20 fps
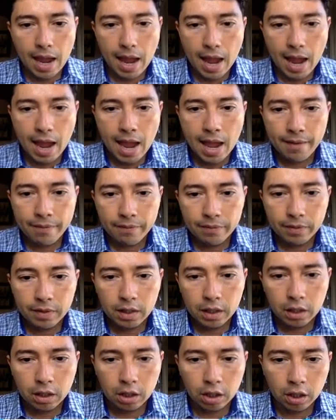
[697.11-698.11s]
And
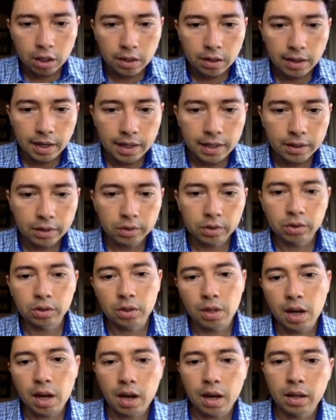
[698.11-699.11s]
here I
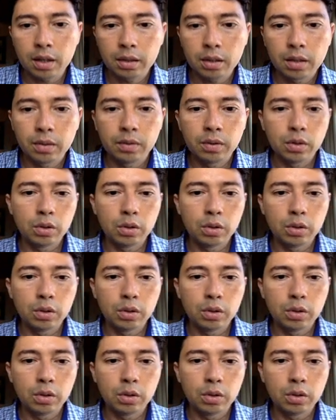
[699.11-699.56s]
start